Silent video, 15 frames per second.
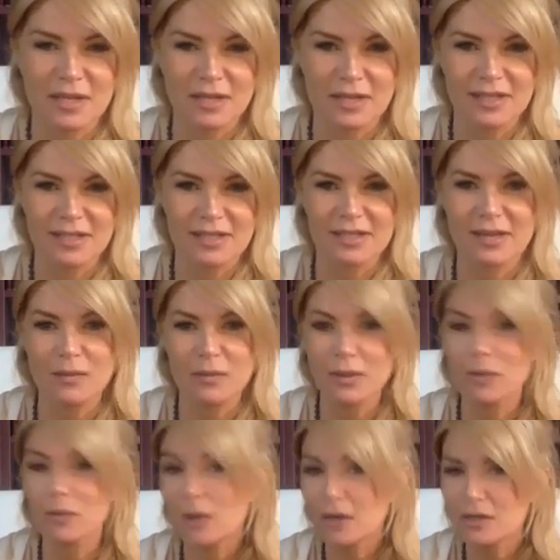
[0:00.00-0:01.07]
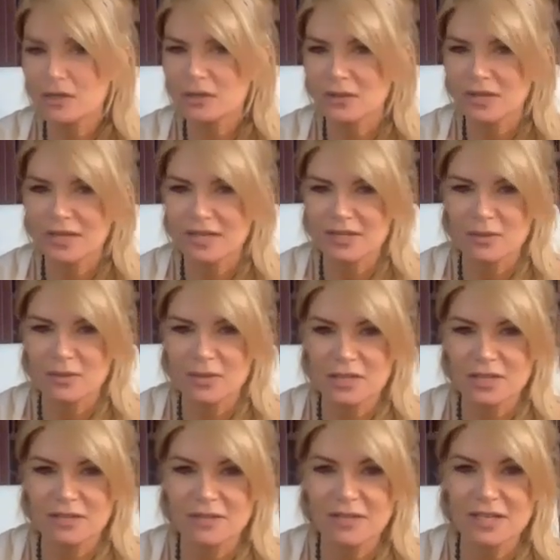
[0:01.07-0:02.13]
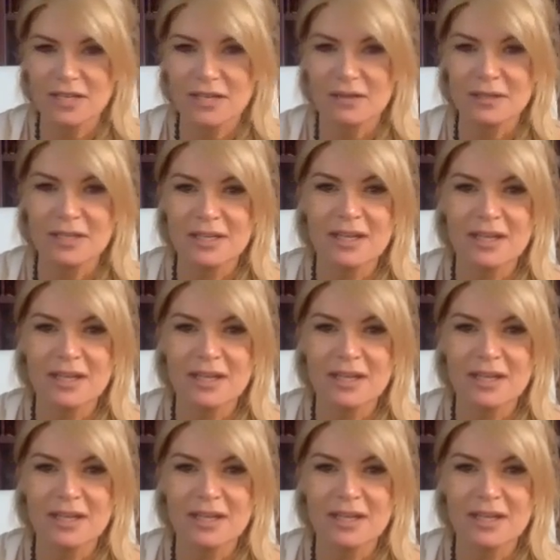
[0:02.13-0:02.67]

that will watch or that is watching the video.